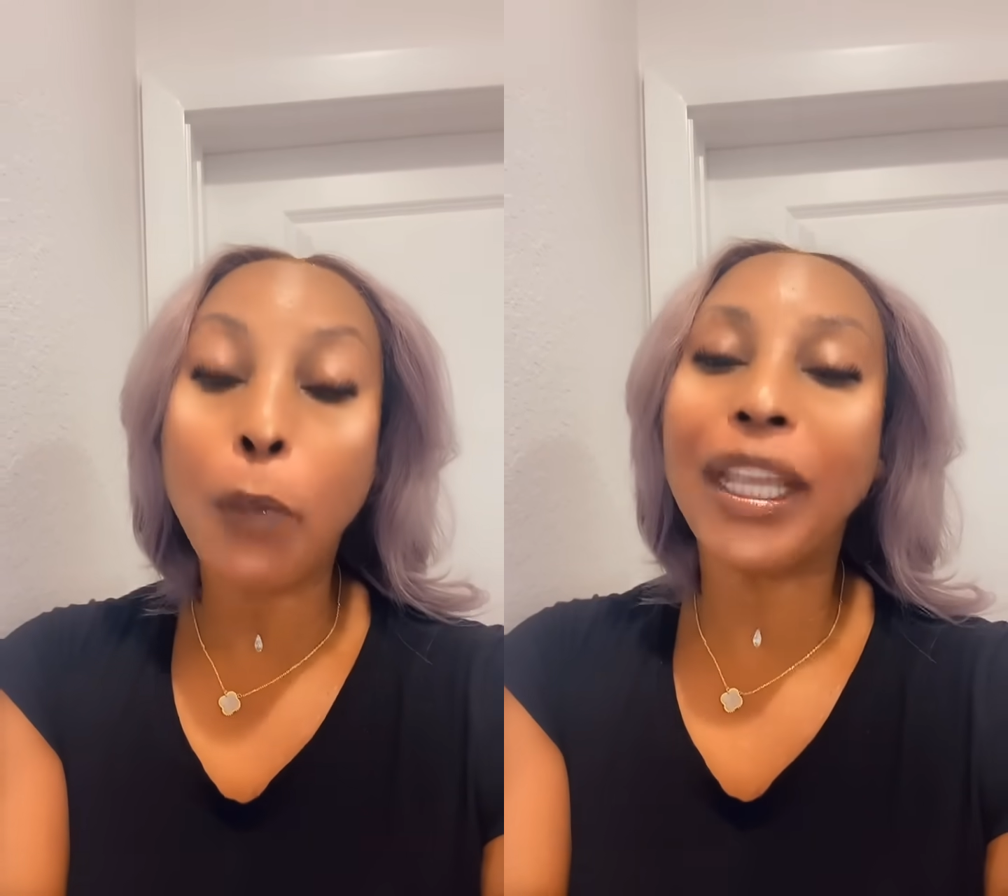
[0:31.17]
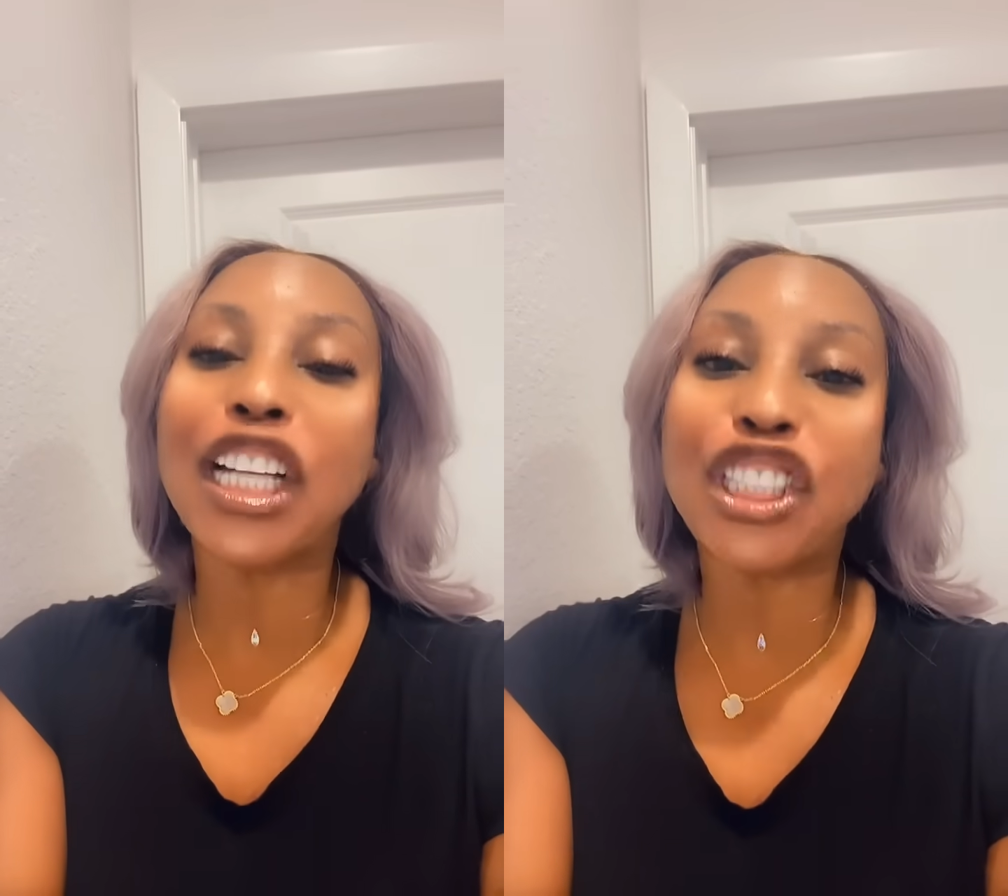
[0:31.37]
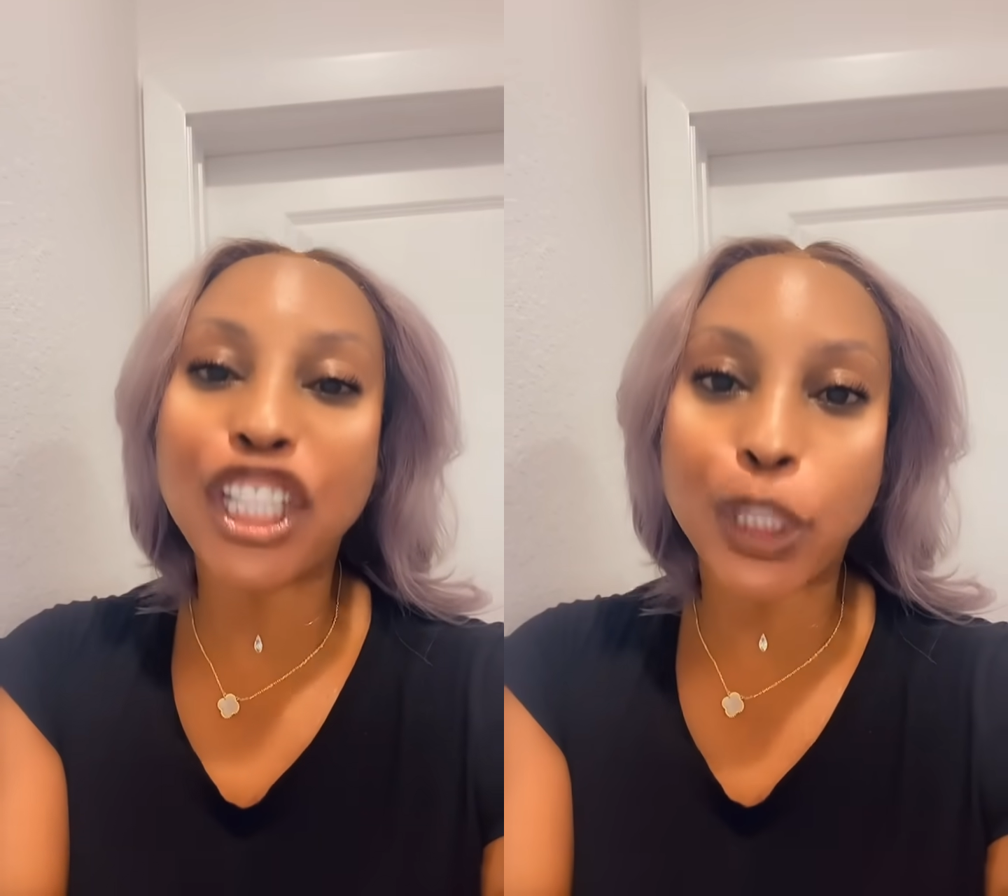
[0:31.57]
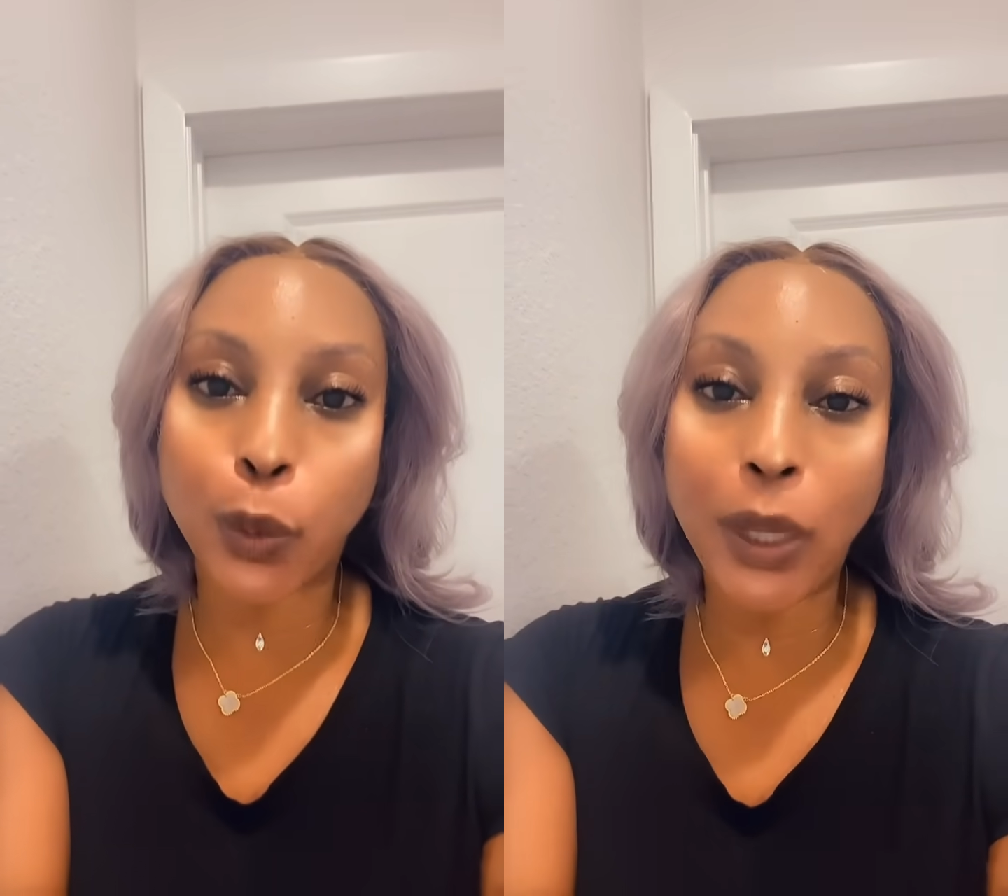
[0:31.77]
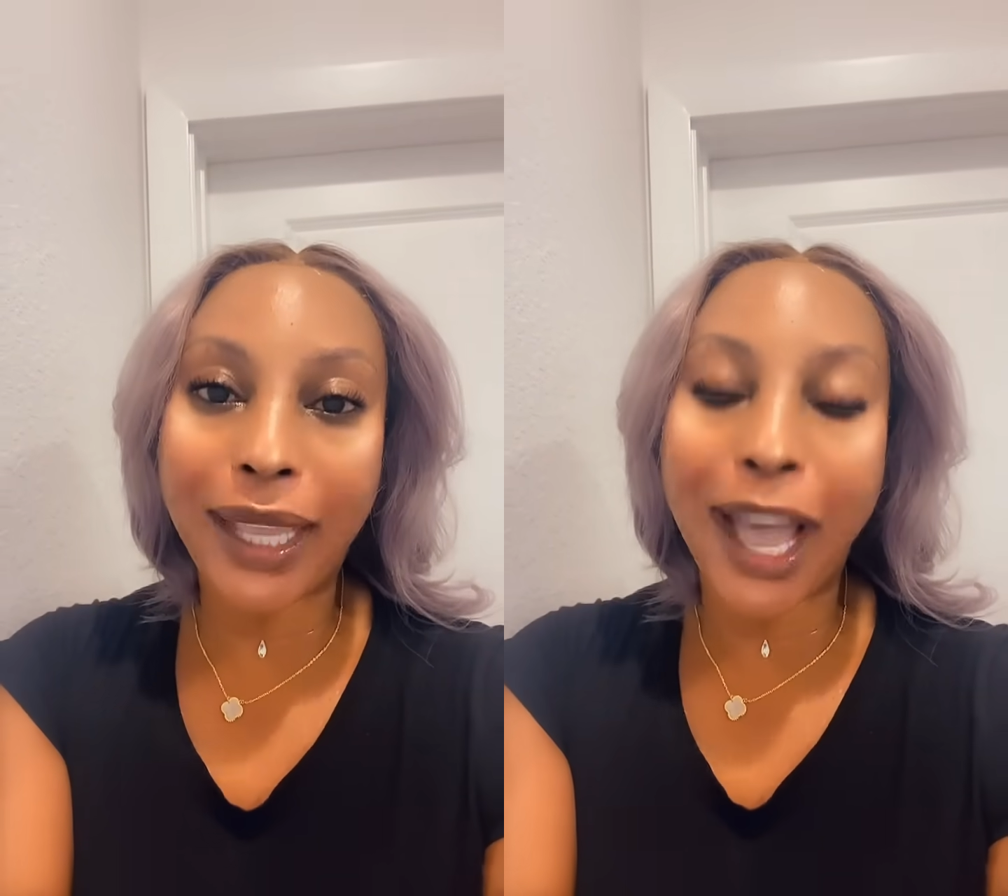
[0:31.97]
because she's
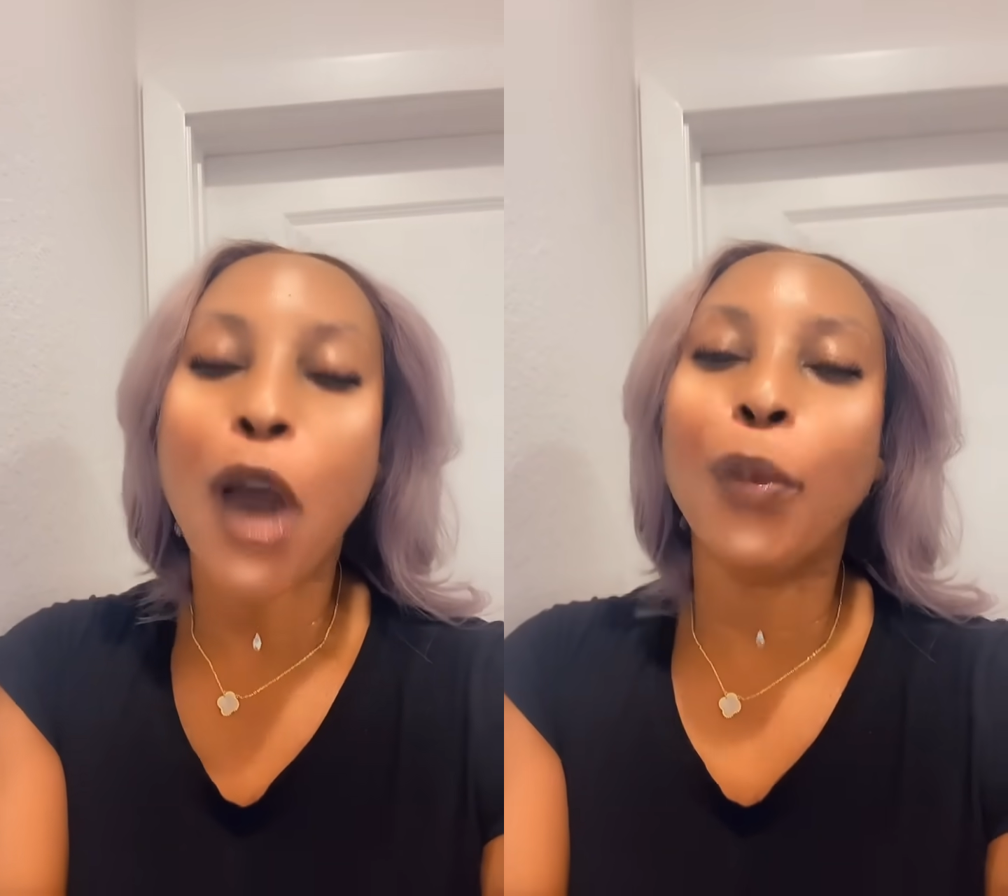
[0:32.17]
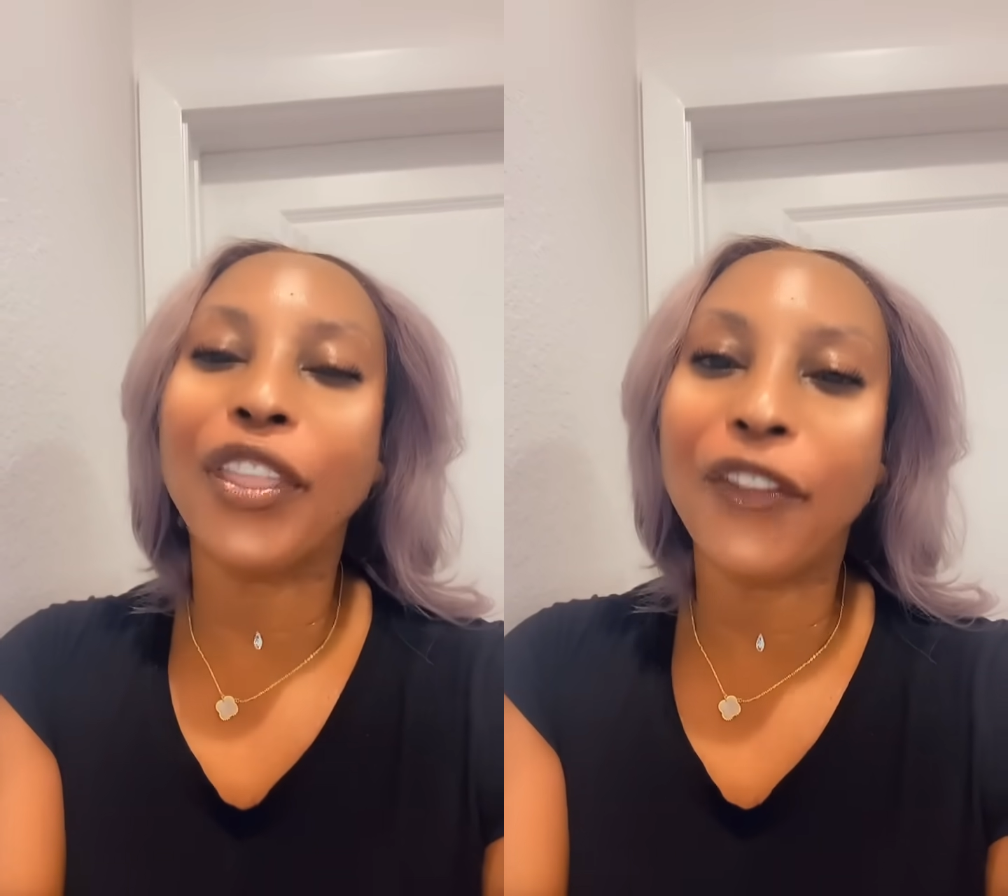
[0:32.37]
weak with